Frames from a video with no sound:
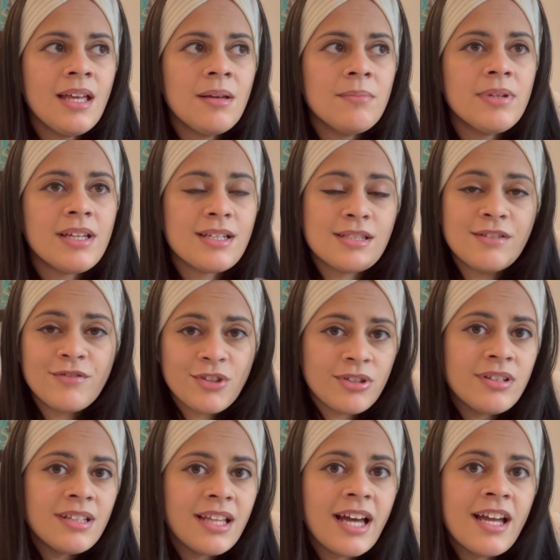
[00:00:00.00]
Because if you're
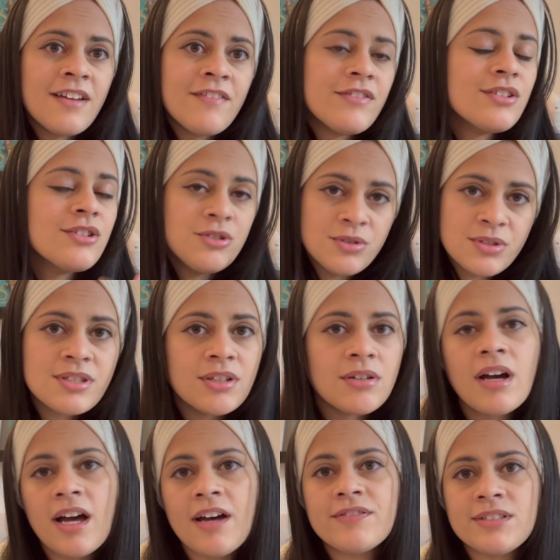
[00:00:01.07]
alive, you still
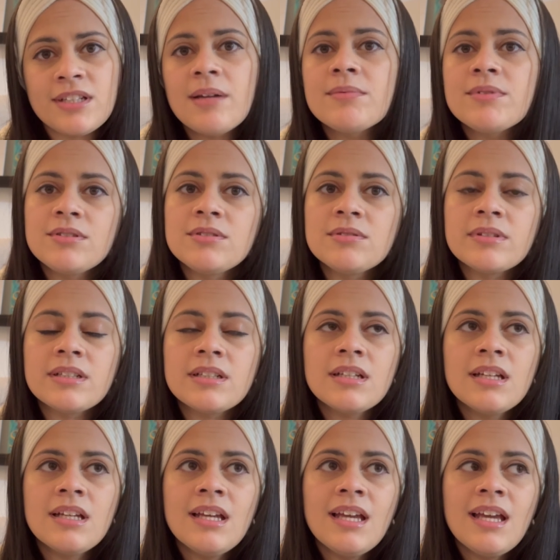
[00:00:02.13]
have time to do it.
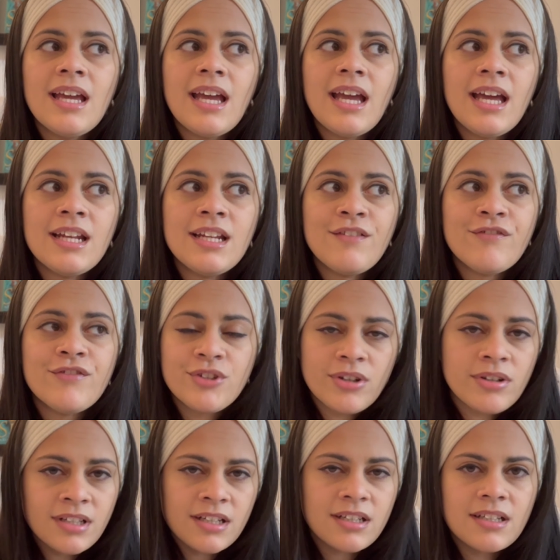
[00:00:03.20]
And if
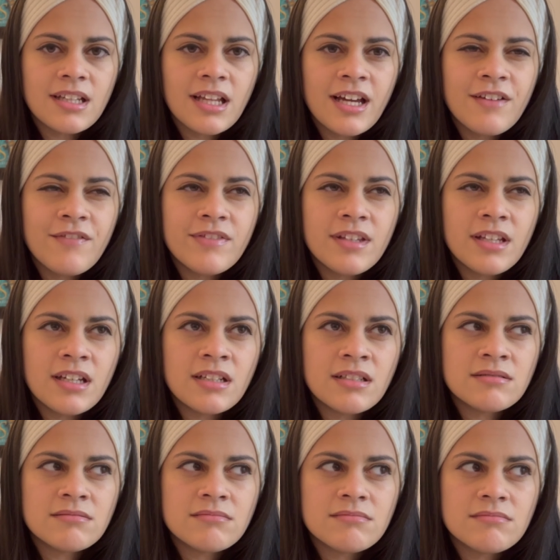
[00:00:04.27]
you're not alive,
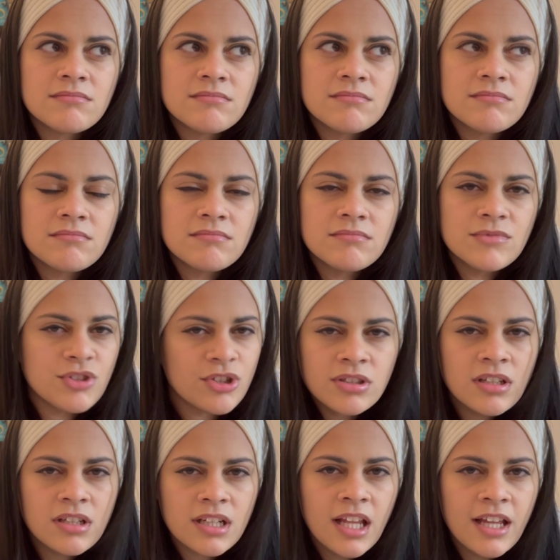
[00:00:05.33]
then you're
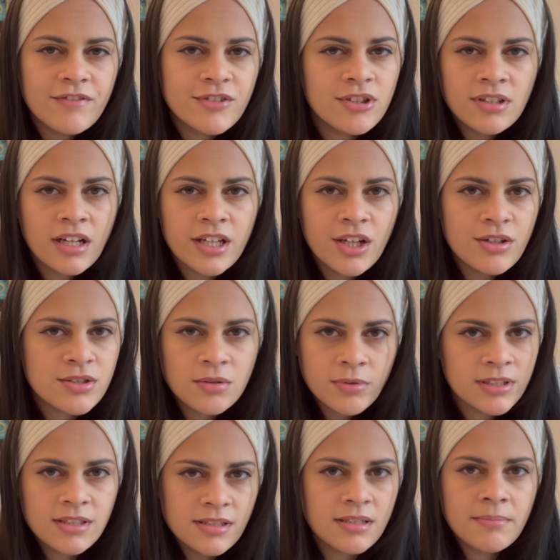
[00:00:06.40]
not alive. You're not here. So
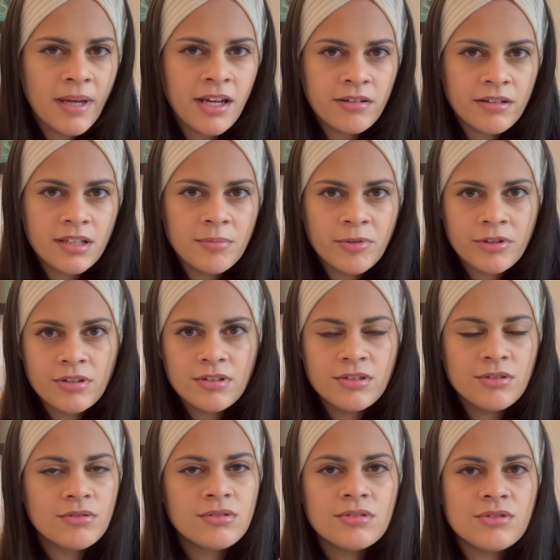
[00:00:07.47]
what does it matter anymore?
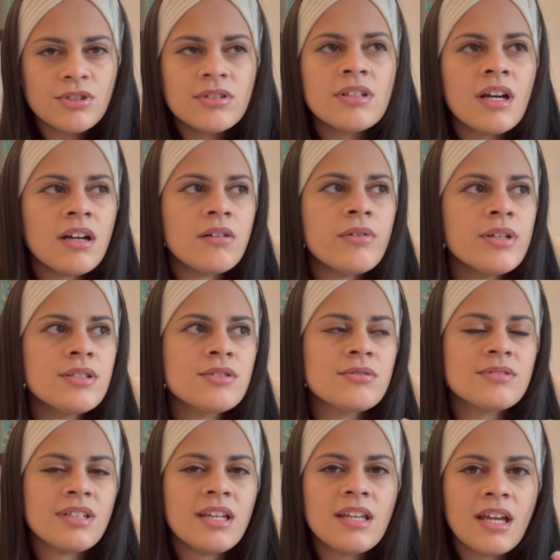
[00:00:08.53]
You you're not going to
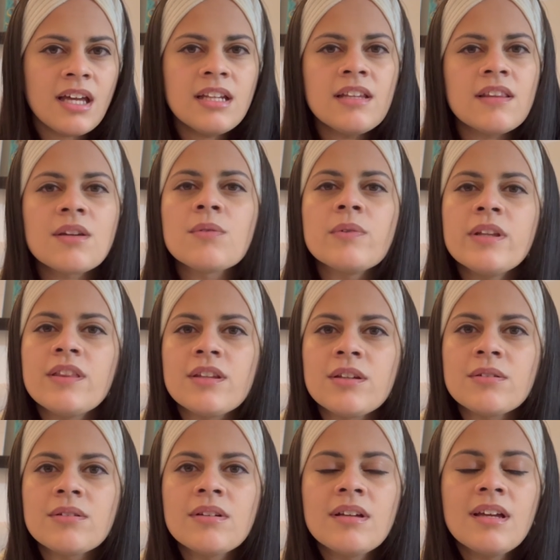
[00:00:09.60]
take anything with
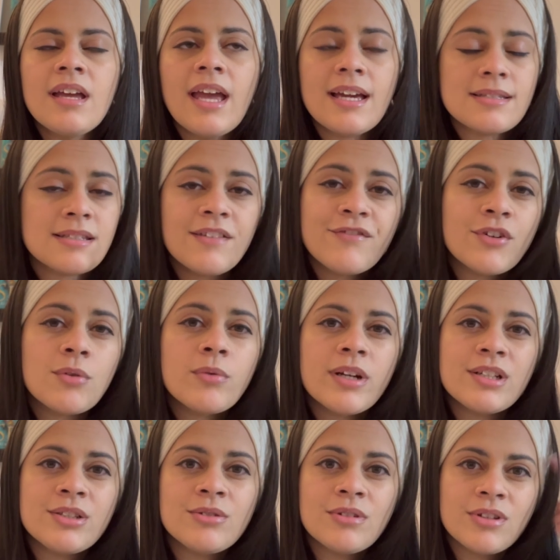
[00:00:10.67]
you except for
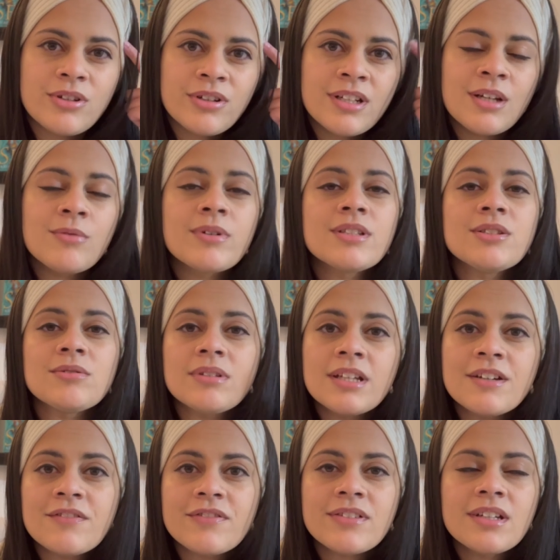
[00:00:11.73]
what you learn and what you
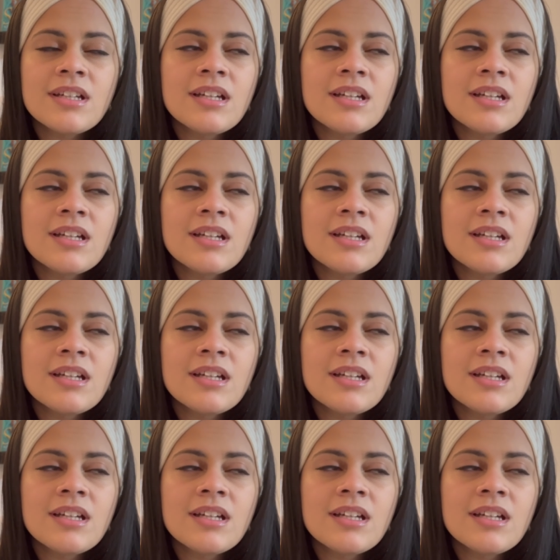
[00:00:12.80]
live.